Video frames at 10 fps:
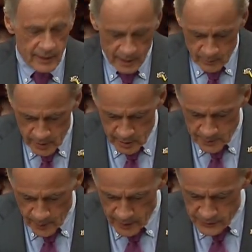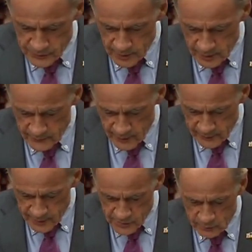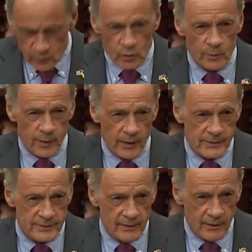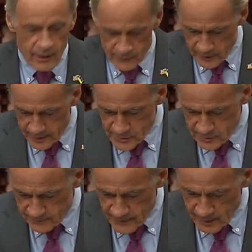in many parts of our nation, rural parts of our nation,